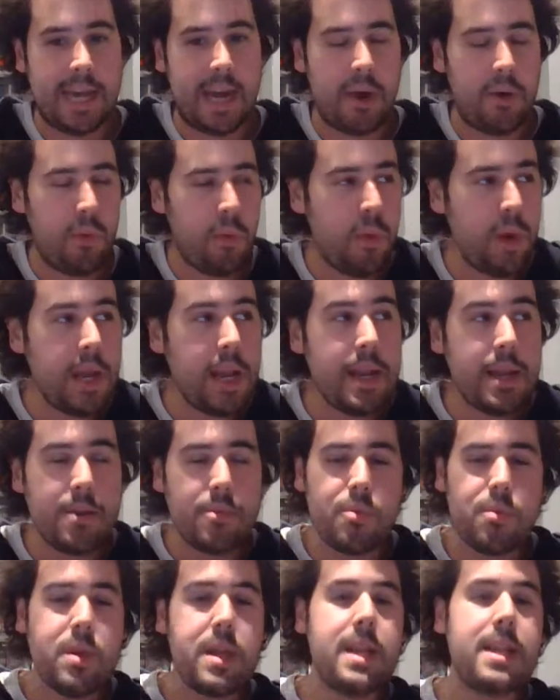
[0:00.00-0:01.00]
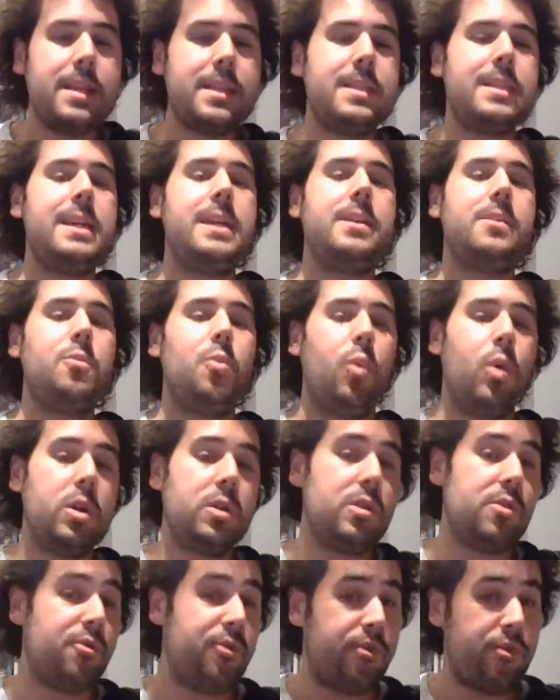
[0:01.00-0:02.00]
I really, really didn't
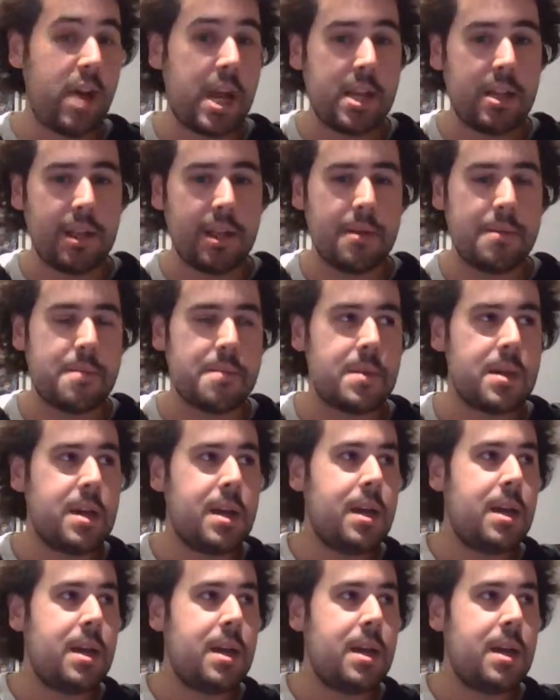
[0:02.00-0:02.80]
want to fight them.